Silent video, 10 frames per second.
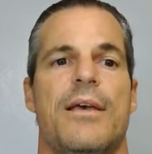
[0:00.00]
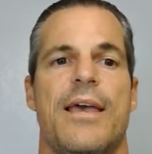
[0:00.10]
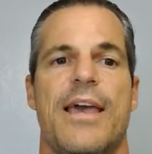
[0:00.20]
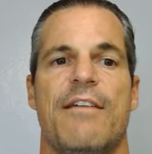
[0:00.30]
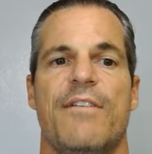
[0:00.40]

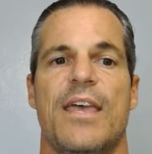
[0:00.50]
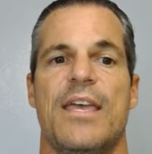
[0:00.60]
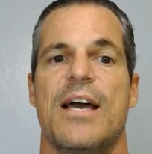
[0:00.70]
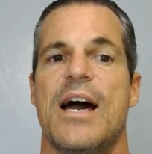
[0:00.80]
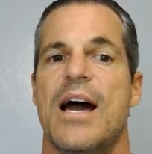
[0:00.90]
have
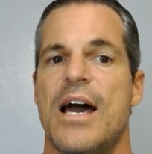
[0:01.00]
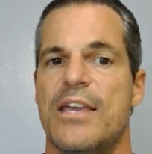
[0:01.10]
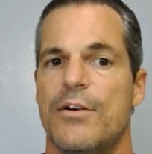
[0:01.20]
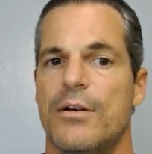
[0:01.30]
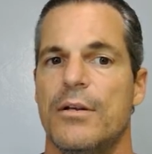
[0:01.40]
a
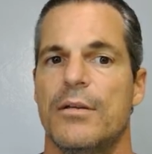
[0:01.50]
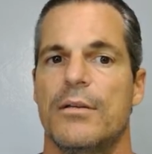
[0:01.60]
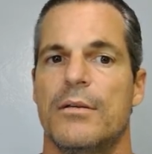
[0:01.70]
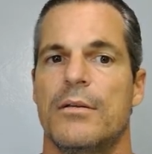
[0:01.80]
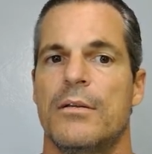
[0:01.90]
higher
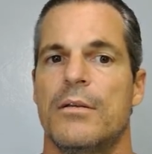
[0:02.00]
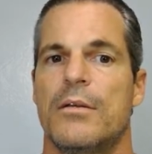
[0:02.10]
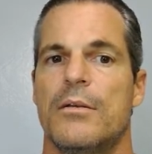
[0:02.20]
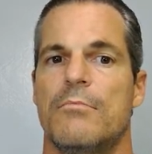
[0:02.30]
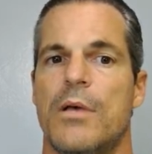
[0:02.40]

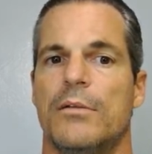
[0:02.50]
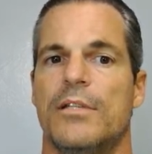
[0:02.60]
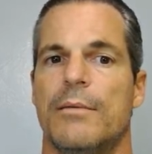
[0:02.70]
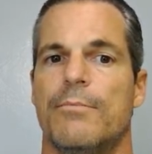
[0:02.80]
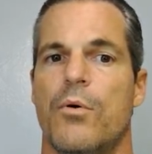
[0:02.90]

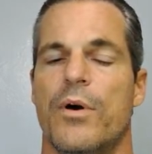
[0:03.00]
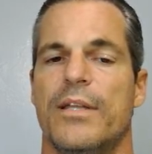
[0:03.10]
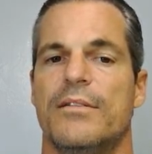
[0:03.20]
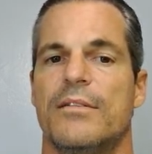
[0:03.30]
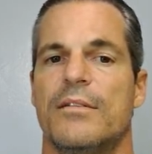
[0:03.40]
melting point